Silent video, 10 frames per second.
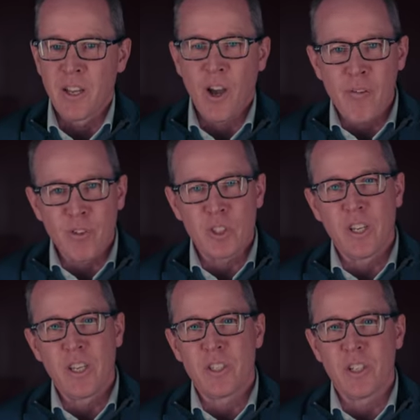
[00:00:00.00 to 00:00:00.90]

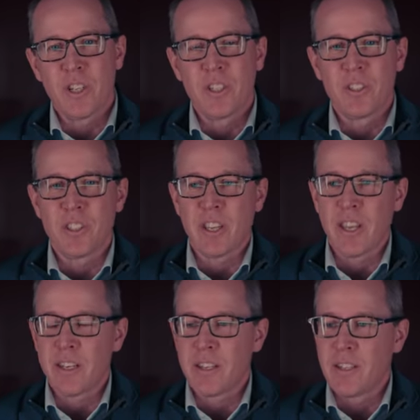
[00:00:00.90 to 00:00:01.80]
conversations
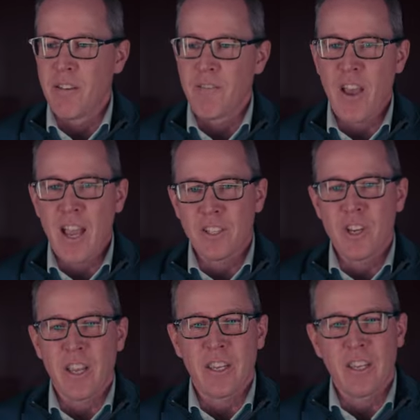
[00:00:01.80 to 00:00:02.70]
and fact
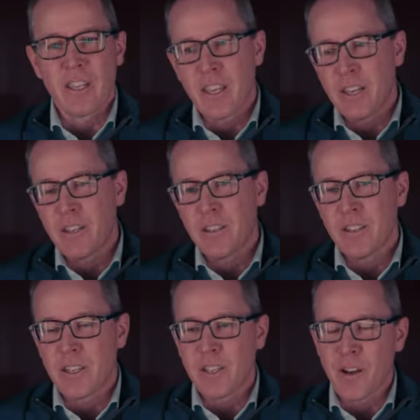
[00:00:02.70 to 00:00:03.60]
checking and getting
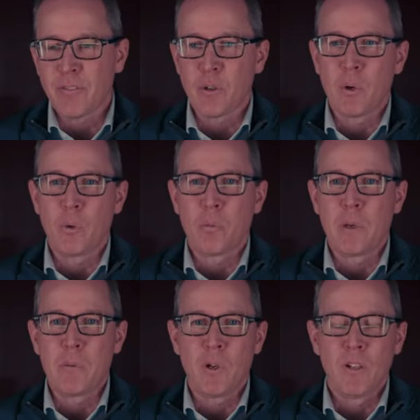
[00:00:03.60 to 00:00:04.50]
comfortable with
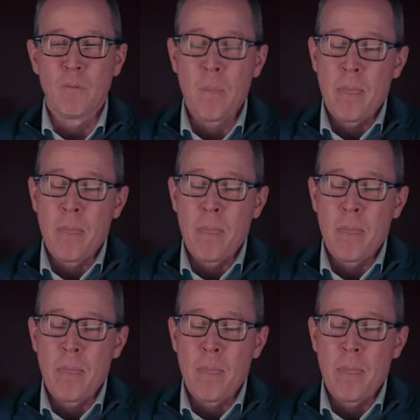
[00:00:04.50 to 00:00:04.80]
people.